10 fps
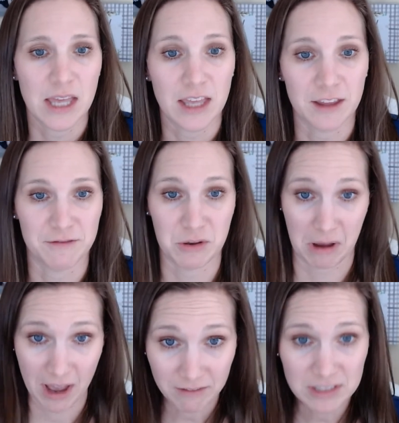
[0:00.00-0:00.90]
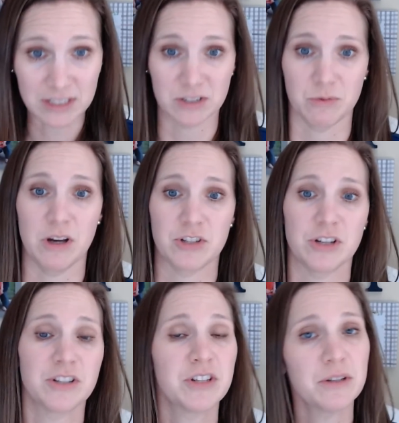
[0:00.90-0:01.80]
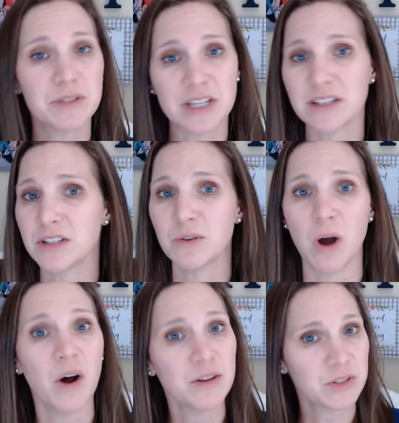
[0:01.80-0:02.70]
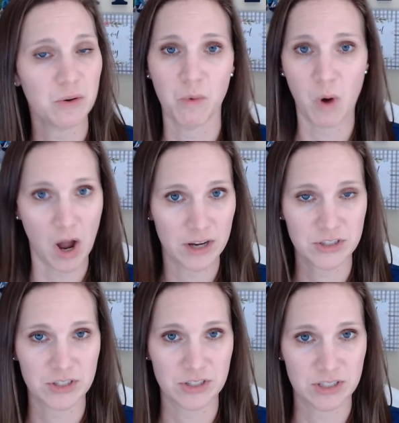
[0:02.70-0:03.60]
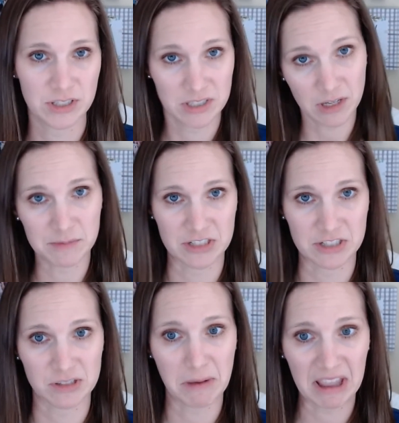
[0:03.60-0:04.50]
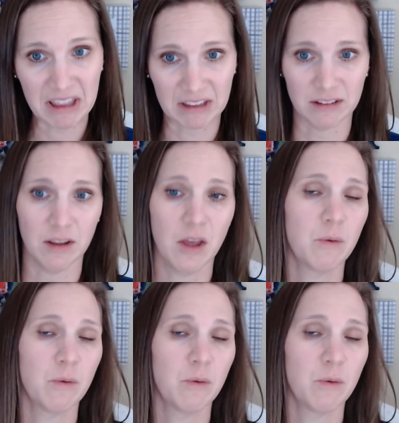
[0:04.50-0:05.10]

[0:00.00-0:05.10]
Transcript: If you have a dishwasher, do you tend to also wash some dishes by hand?